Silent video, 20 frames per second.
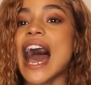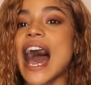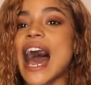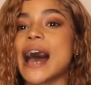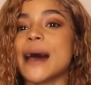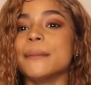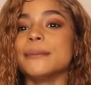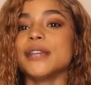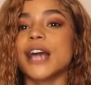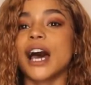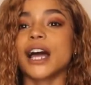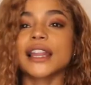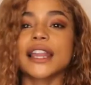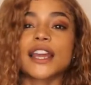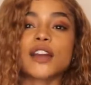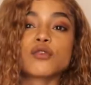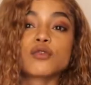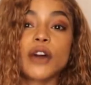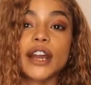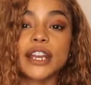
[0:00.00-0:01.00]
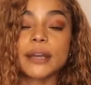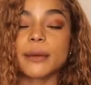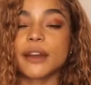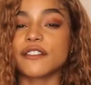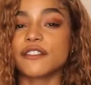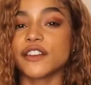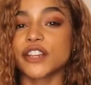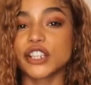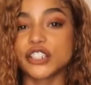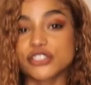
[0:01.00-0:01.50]
I'm not like running my
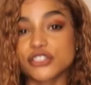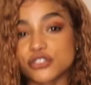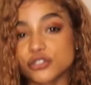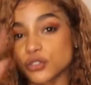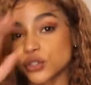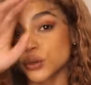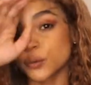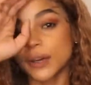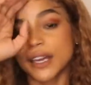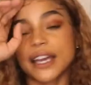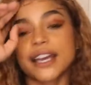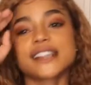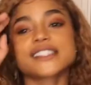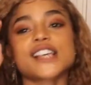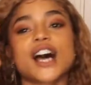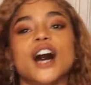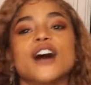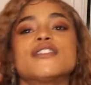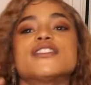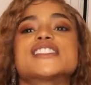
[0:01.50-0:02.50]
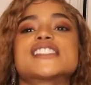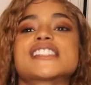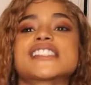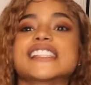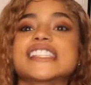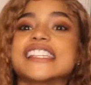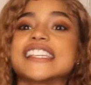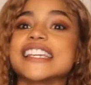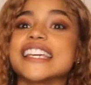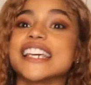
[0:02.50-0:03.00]
fingers through the wig because
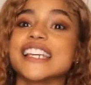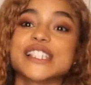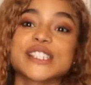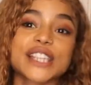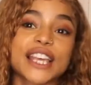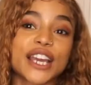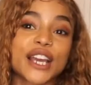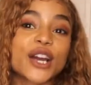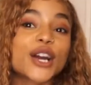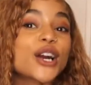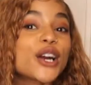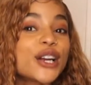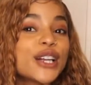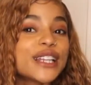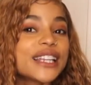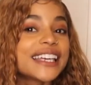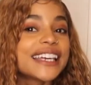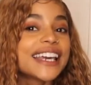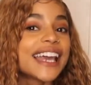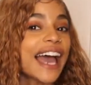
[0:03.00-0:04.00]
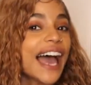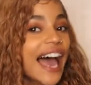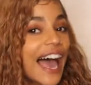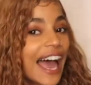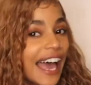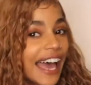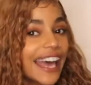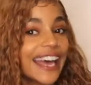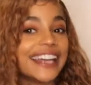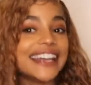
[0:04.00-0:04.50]
obviously it's like curly
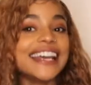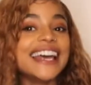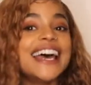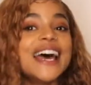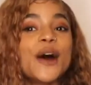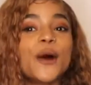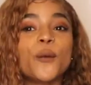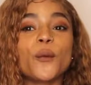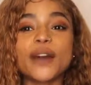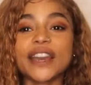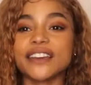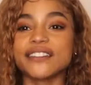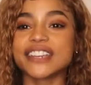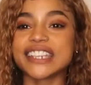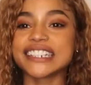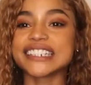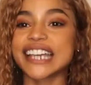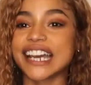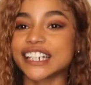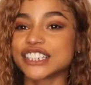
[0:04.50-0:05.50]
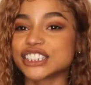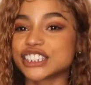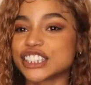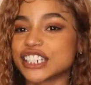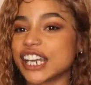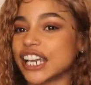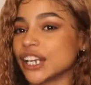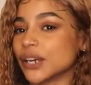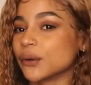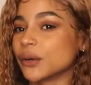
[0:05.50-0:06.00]
and wavy in texture
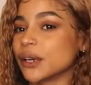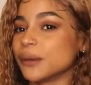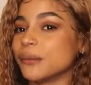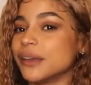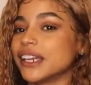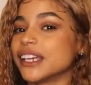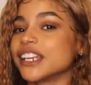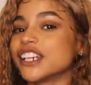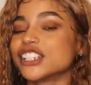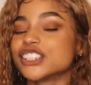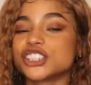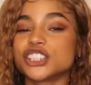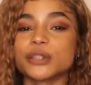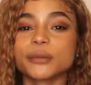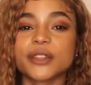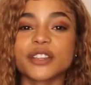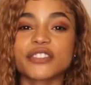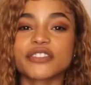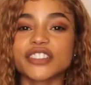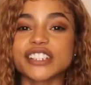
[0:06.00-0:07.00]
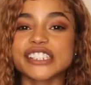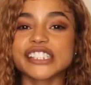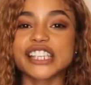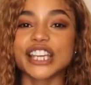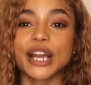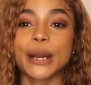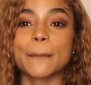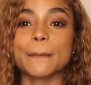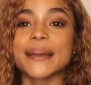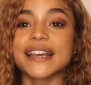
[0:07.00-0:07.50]
and I don't want to make it extremely
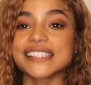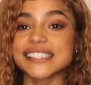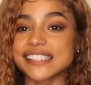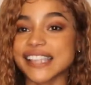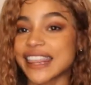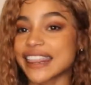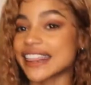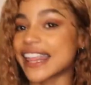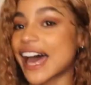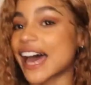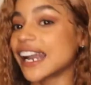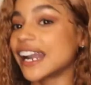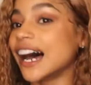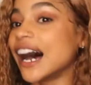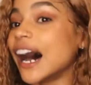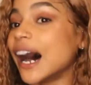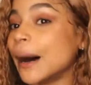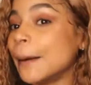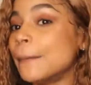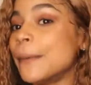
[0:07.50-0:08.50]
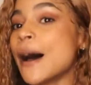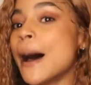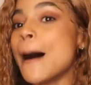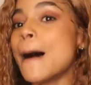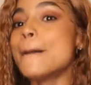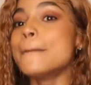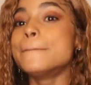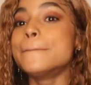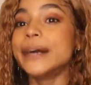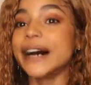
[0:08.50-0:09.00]
frizzy or mess that up.
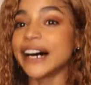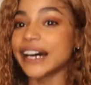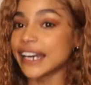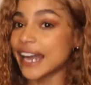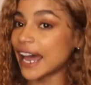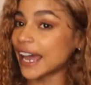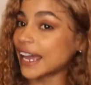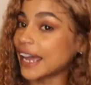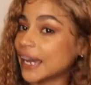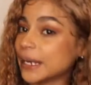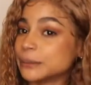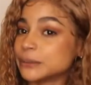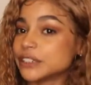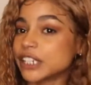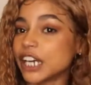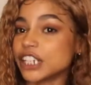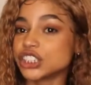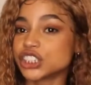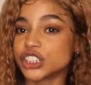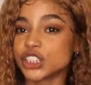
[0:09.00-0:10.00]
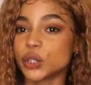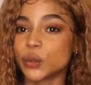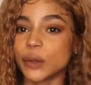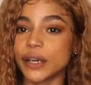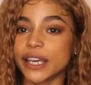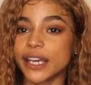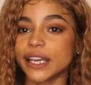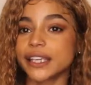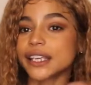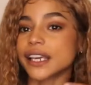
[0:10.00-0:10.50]
But I am touching the
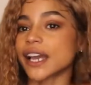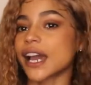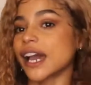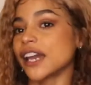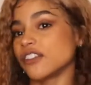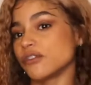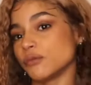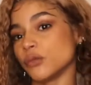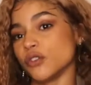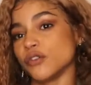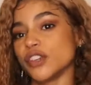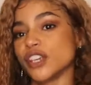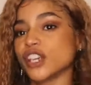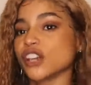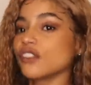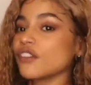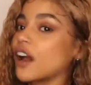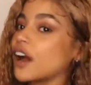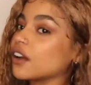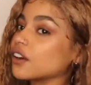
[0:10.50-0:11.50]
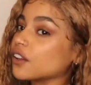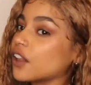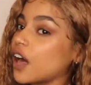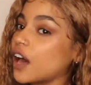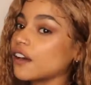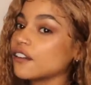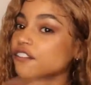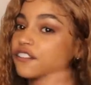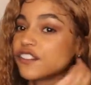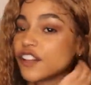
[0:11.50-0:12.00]
wig and kind of moving it around a
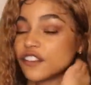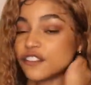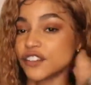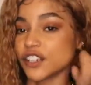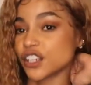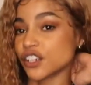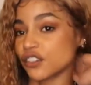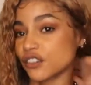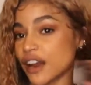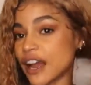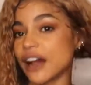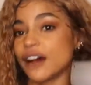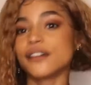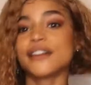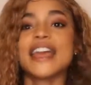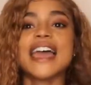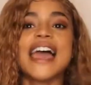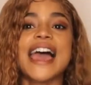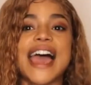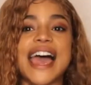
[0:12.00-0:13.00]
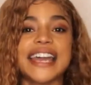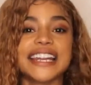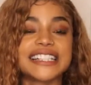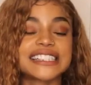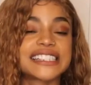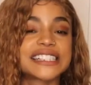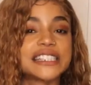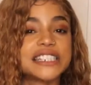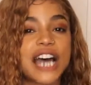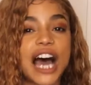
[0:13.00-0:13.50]
lot and fluffing it around, and
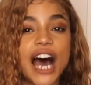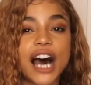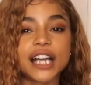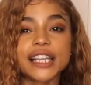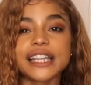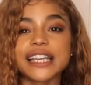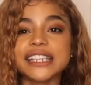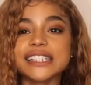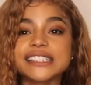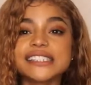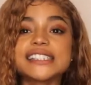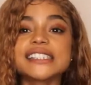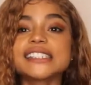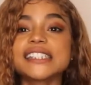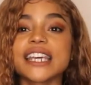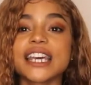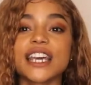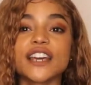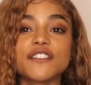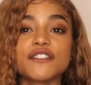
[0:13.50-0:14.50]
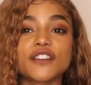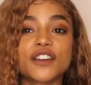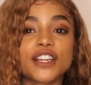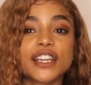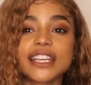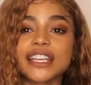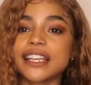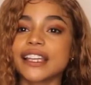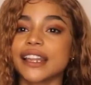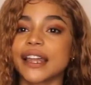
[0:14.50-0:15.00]
it's not like stiff or
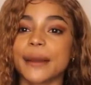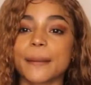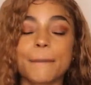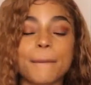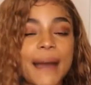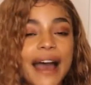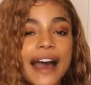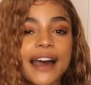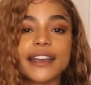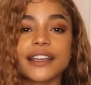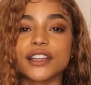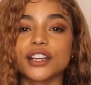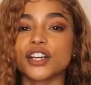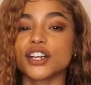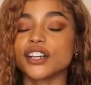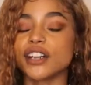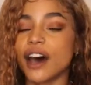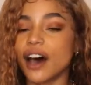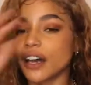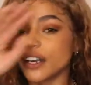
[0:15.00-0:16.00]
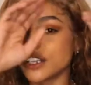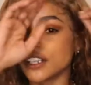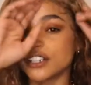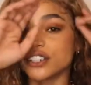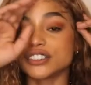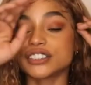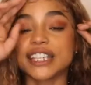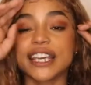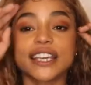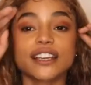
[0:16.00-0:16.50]
getting like matted or knotted
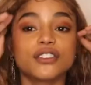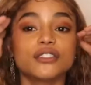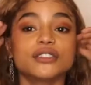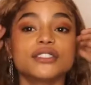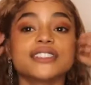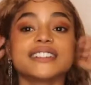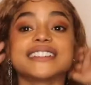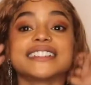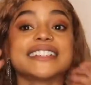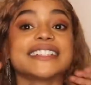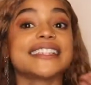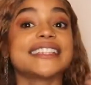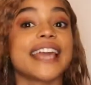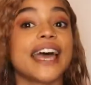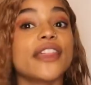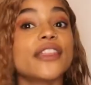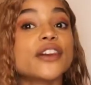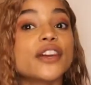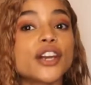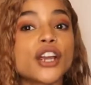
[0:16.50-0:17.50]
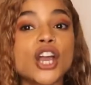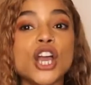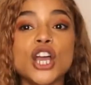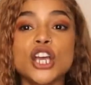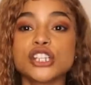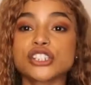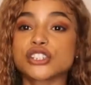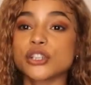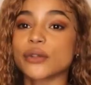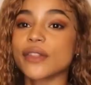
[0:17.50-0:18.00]
or tangled together,
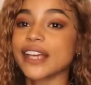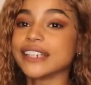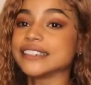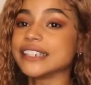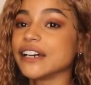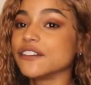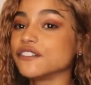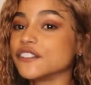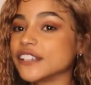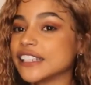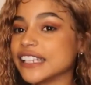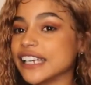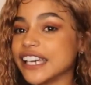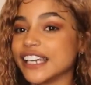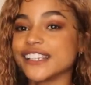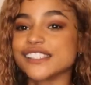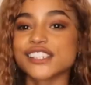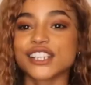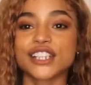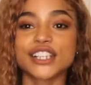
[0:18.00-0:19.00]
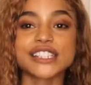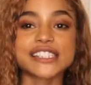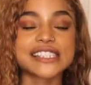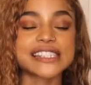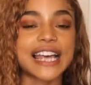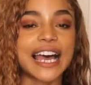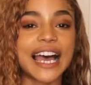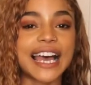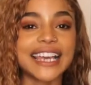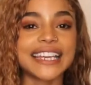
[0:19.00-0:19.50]
so that definitely is a good
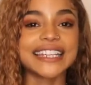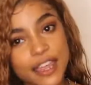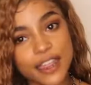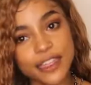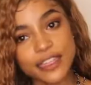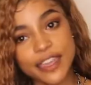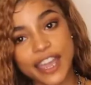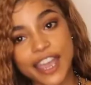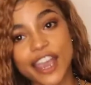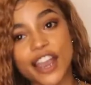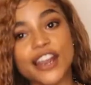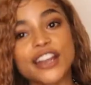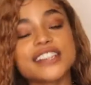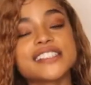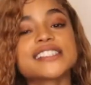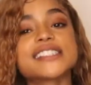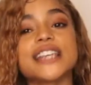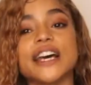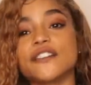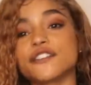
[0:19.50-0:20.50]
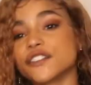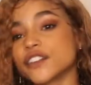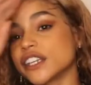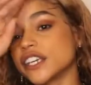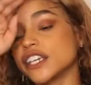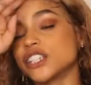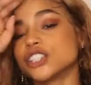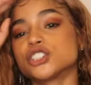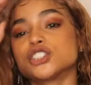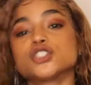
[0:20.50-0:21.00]
sign. The hair is
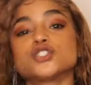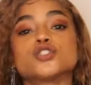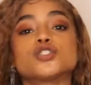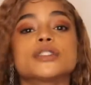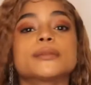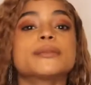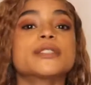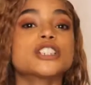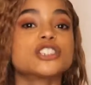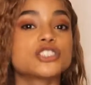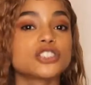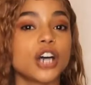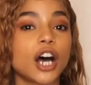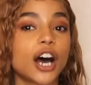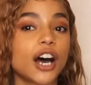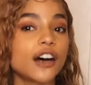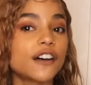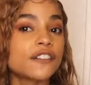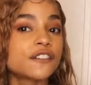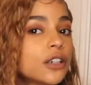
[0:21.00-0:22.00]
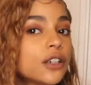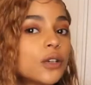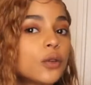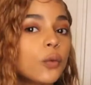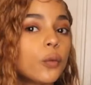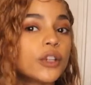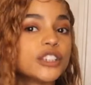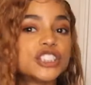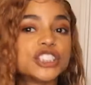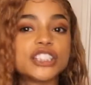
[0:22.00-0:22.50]
definitely extremely soft,
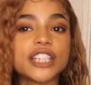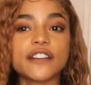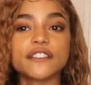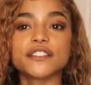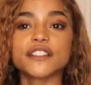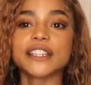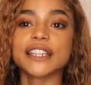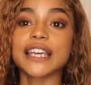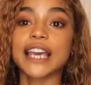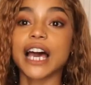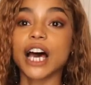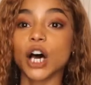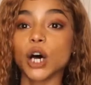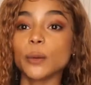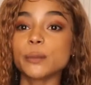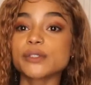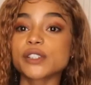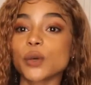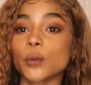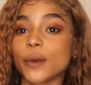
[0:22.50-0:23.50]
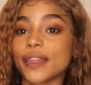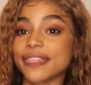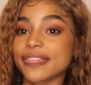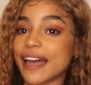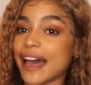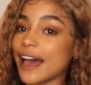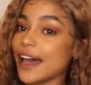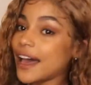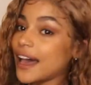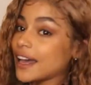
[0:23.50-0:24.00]
which definitely helps with
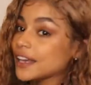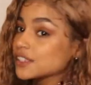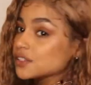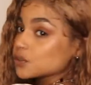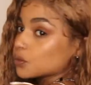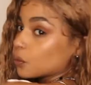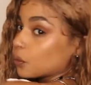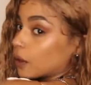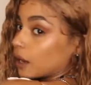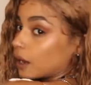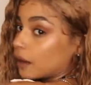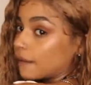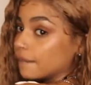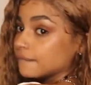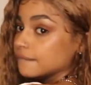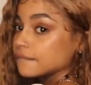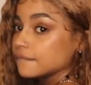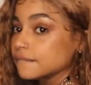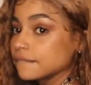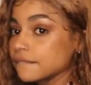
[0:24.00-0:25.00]
that as well.